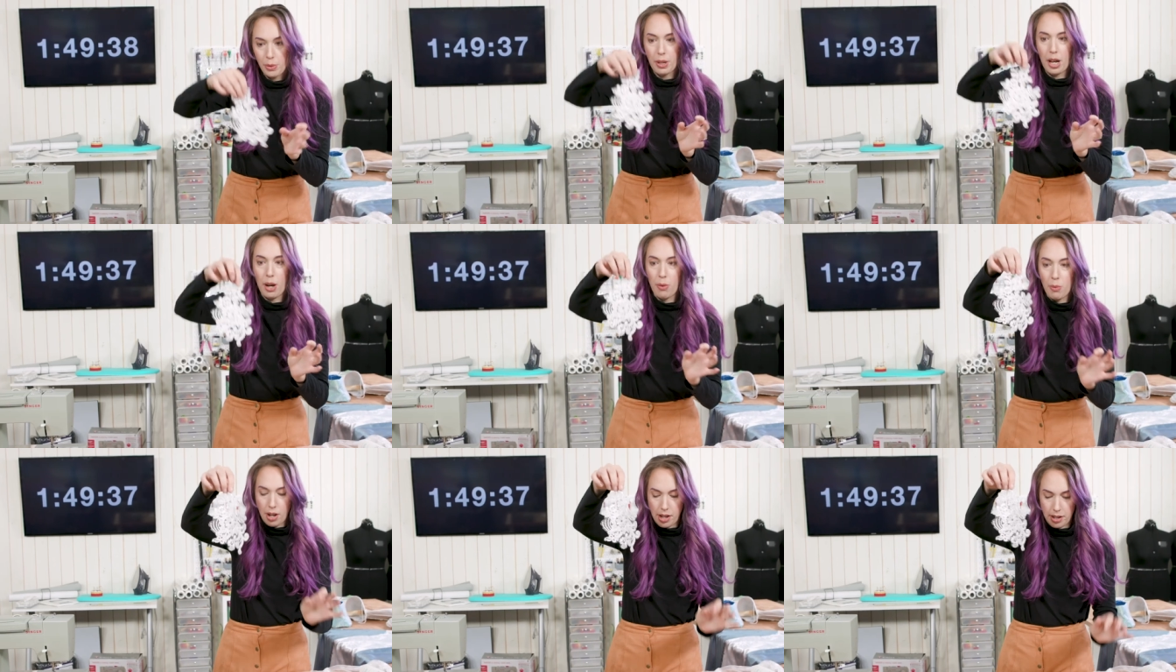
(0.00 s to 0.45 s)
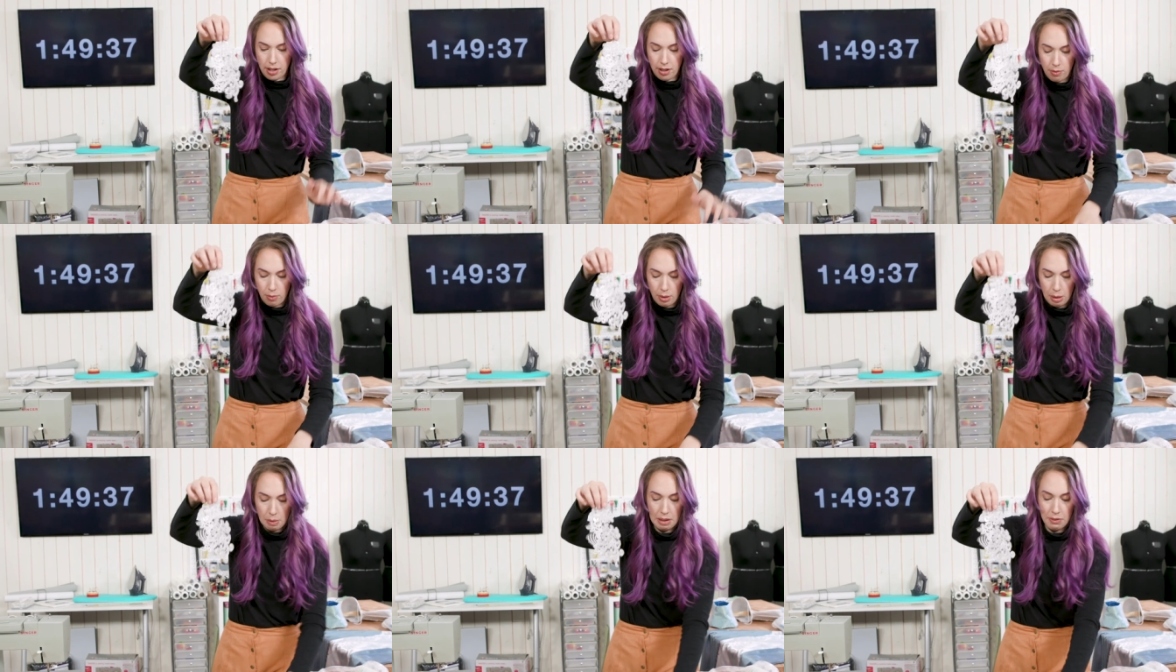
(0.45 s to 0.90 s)
so we got one.
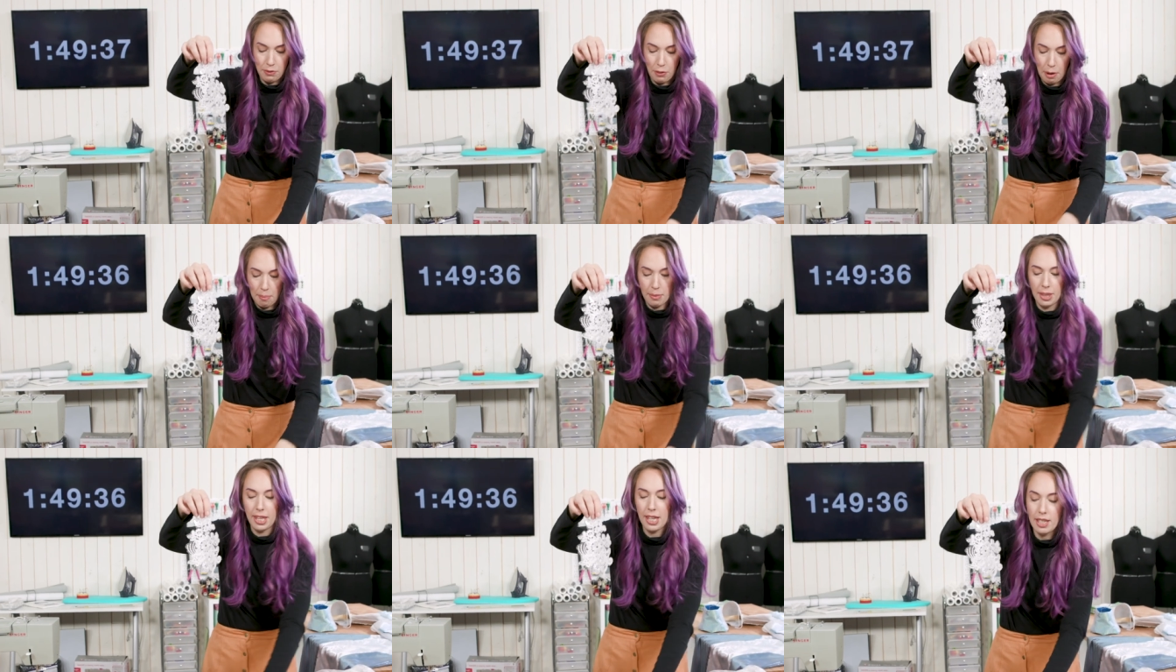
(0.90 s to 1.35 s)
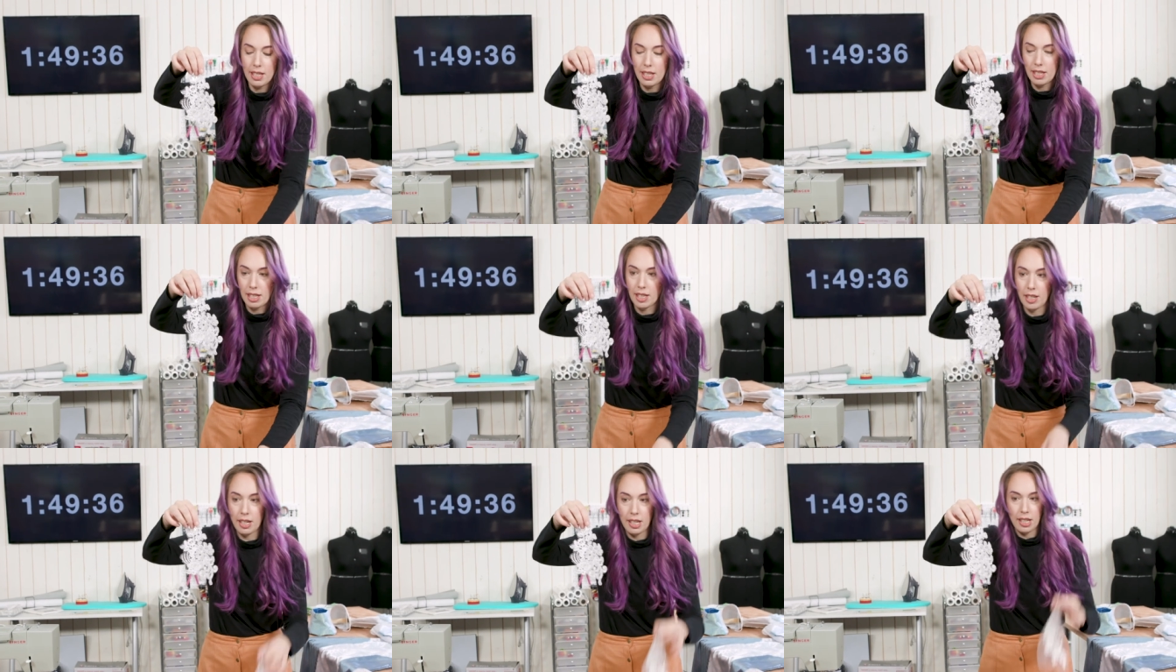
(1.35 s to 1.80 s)
We went from
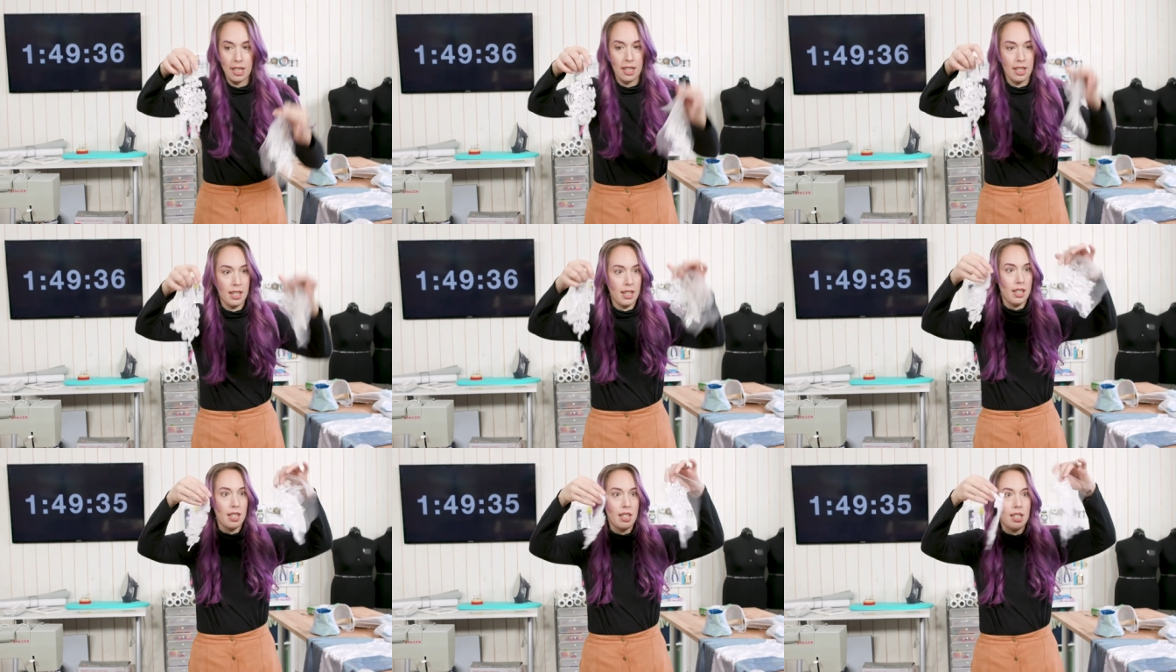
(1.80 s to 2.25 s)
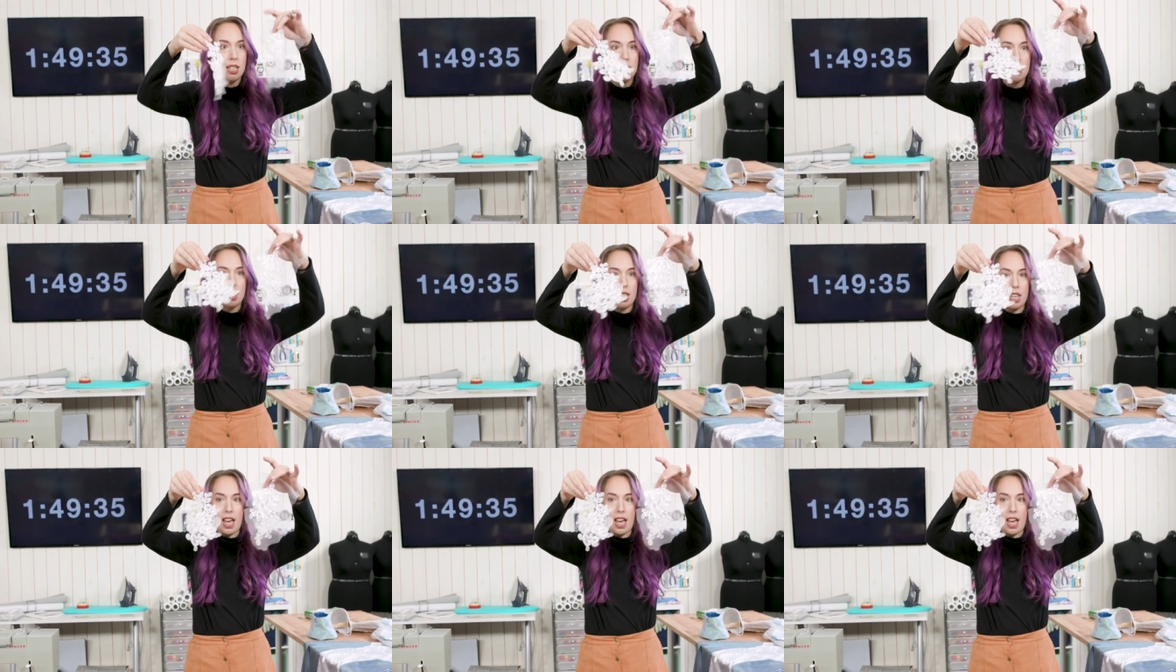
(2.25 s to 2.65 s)
this to